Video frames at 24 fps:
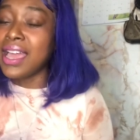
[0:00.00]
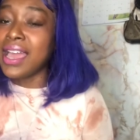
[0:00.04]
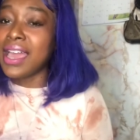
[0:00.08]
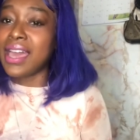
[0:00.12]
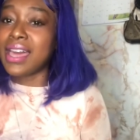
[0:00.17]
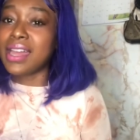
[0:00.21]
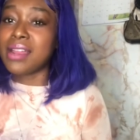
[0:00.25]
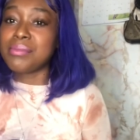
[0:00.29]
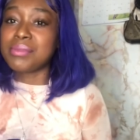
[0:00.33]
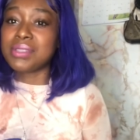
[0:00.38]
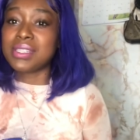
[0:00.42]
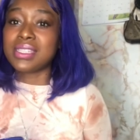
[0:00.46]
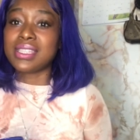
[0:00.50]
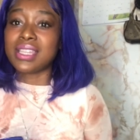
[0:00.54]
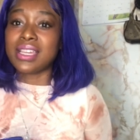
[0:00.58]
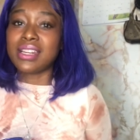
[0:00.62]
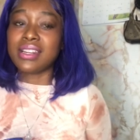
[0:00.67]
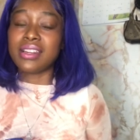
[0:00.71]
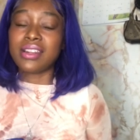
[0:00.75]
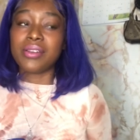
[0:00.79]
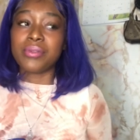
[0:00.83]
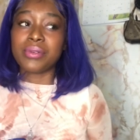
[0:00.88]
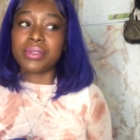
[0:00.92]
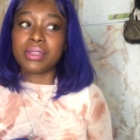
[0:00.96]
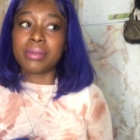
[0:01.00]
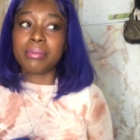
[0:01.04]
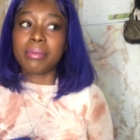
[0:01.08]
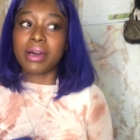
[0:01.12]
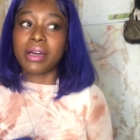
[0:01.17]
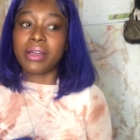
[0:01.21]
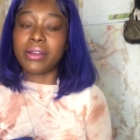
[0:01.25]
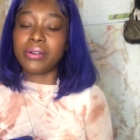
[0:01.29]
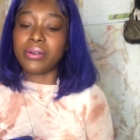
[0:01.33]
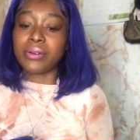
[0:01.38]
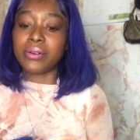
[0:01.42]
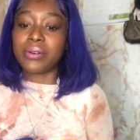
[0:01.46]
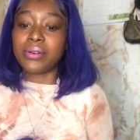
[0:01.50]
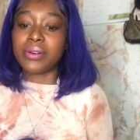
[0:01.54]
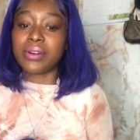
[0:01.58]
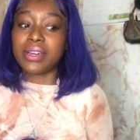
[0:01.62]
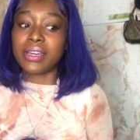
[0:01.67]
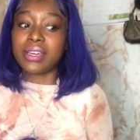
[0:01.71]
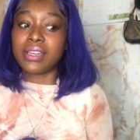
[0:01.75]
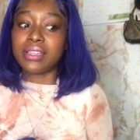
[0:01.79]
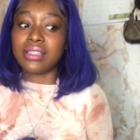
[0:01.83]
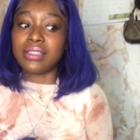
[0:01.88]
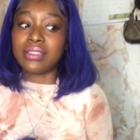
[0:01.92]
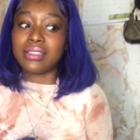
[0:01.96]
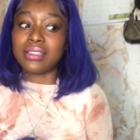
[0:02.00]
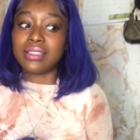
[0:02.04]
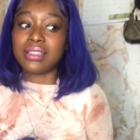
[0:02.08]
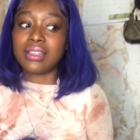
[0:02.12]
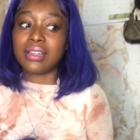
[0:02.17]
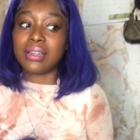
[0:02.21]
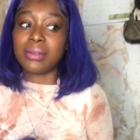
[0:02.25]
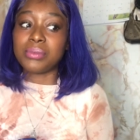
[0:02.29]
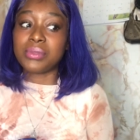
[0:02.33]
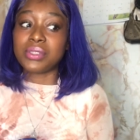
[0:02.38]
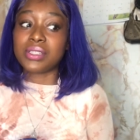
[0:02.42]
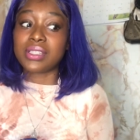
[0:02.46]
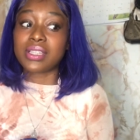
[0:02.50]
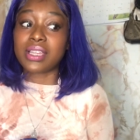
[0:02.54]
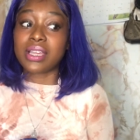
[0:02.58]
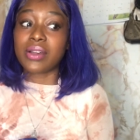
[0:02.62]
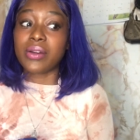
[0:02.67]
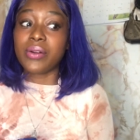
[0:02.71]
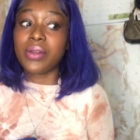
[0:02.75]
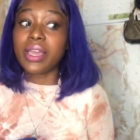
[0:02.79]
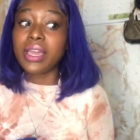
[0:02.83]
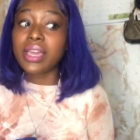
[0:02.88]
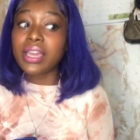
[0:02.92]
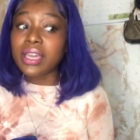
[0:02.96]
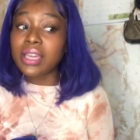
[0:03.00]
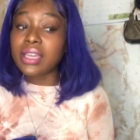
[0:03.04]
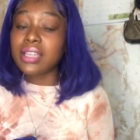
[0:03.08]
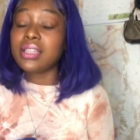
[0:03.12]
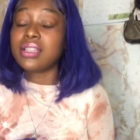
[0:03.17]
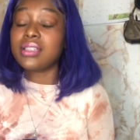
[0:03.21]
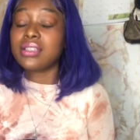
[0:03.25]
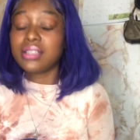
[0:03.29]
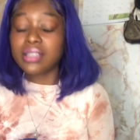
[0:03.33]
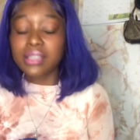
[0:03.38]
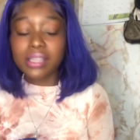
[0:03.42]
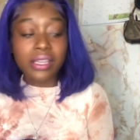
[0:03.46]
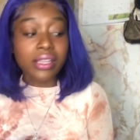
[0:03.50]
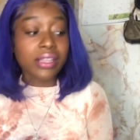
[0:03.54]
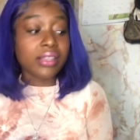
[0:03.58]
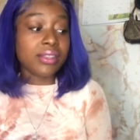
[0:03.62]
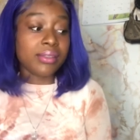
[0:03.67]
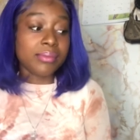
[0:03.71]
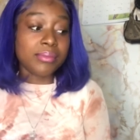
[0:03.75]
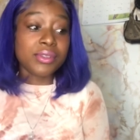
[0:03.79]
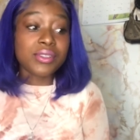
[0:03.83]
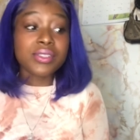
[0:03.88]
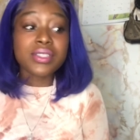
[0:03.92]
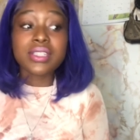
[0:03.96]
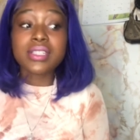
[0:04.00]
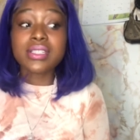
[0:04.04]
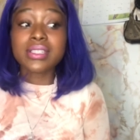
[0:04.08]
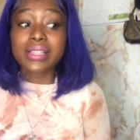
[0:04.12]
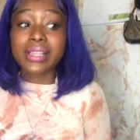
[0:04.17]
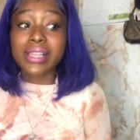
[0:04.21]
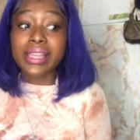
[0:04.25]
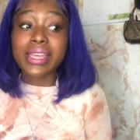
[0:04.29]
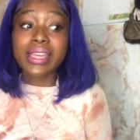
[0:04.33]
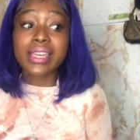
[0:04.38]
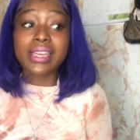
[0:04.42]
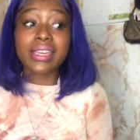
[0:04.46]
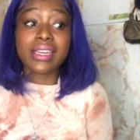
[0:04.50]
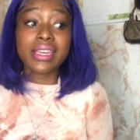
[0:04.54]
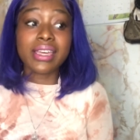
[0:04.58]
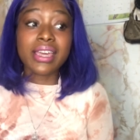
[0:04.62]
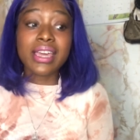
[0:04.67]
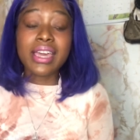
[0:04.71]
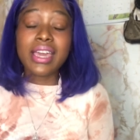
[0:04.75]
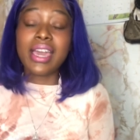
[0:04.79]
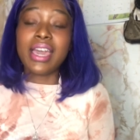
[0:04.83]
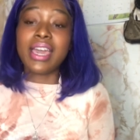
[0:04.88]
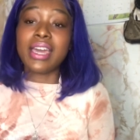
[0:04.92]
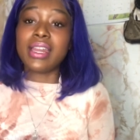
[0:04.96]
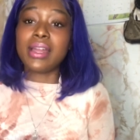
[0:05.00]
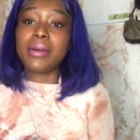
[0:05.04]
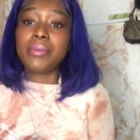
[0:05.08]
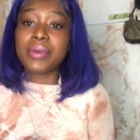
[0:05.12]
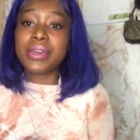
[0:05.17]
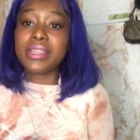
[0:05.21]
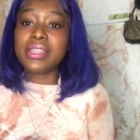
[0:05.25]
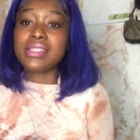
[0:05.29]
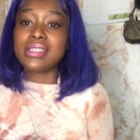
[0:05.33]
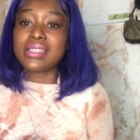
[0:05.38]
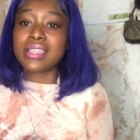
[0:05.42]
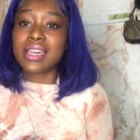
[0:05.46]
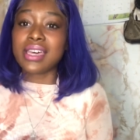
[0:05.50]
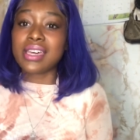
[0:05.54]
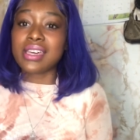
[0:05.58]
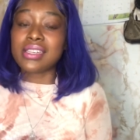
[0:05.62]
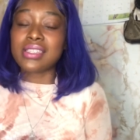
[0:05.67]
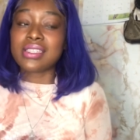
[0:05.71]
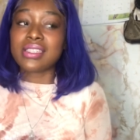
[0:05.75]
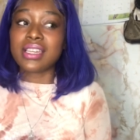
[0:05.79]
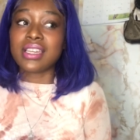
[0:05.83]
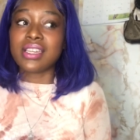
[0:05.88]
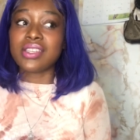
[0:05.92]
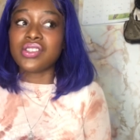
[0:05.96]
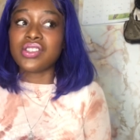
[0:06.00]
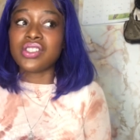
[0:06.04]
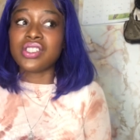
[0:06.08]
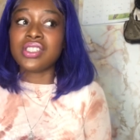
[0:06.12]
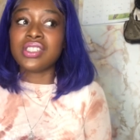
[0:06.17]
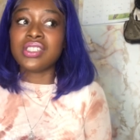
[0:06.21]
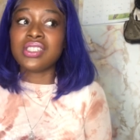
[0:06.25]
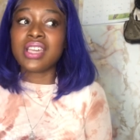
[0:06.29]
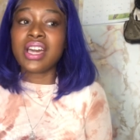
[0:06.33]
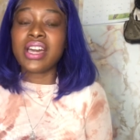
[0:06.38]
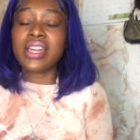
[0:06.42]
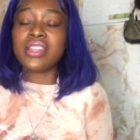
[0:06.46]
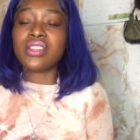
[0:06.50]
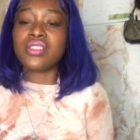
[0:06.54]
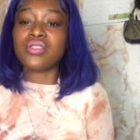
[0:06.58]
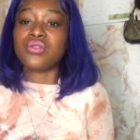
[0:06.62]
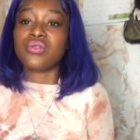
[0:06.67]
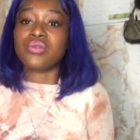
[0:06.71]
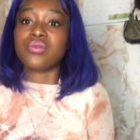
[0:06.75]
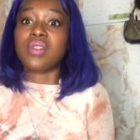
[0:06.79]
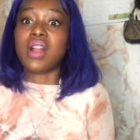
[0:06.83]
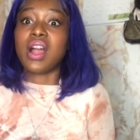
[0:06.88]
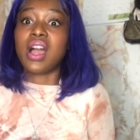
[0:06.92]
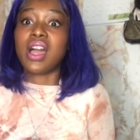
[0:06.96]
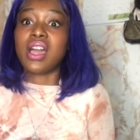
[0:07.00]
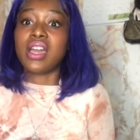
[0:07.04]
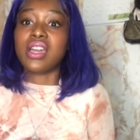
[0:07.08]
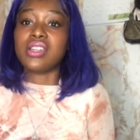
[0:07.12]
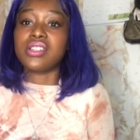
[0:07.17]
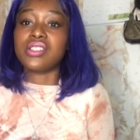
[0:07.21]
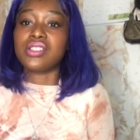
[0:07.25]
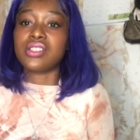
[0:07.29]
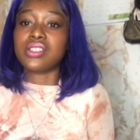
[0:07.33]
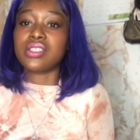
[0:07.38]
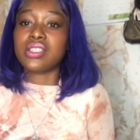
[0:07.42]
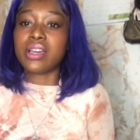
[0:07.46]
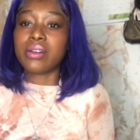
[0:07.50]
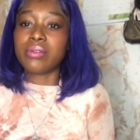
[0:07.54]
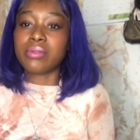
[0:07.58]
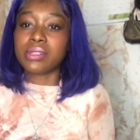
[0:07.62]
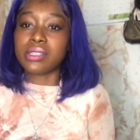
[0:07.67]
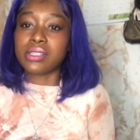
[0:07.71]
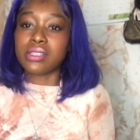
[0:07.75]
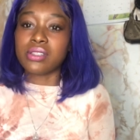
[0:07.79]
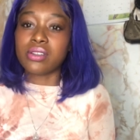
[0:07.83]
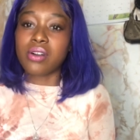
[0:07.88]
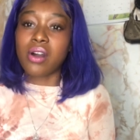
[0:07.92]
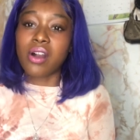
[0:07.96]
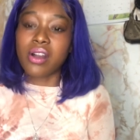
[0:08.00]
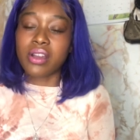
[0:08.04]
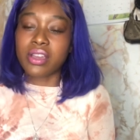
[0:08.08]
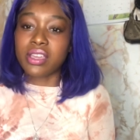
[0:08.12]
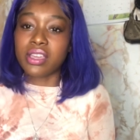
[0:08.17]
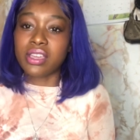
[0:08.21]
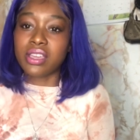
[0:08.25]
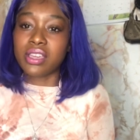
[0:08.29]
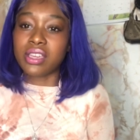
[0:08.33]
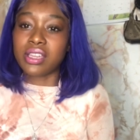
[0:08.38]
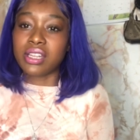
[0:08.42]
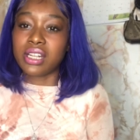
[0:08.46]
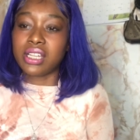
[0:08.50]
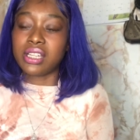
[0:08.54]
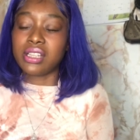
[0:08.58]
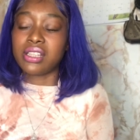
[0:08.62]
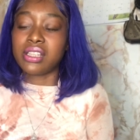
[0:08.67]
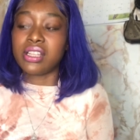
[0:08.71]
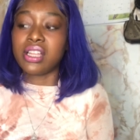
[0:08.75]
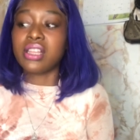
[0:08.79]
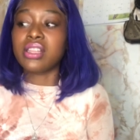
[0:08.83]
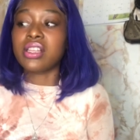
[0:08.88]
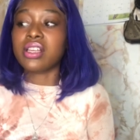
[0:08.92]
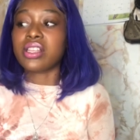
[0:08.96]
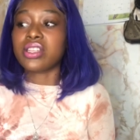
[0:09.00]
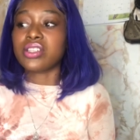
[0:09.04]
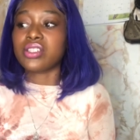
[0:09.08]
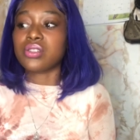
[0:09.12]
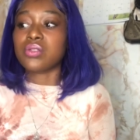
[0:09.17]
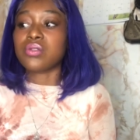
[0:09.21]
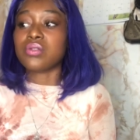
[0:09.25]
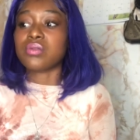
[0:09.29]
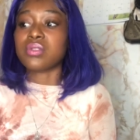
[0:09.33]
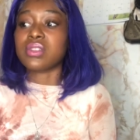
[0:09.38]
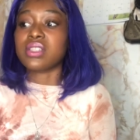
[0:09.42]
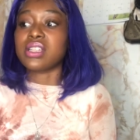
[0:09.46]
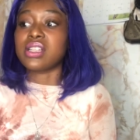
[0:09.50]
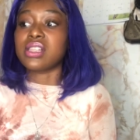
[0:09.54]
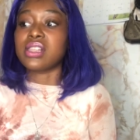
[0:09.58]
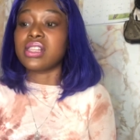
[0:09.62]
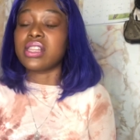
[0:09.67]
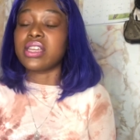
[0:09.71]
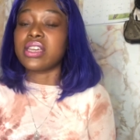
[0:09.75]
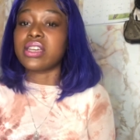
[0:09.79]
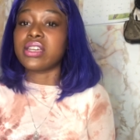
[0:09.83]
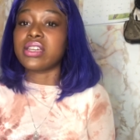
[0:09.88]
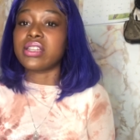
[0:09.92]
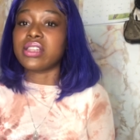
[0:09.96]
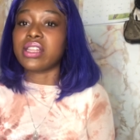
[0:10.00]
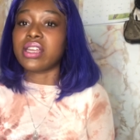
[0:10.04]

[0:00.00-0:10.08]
And I'm just standing there with the bottle and I'm just like, okay, the music's lit. And I'm with his ex and she's kind of dry. She's not really talking. And I, it looked like she was really lit.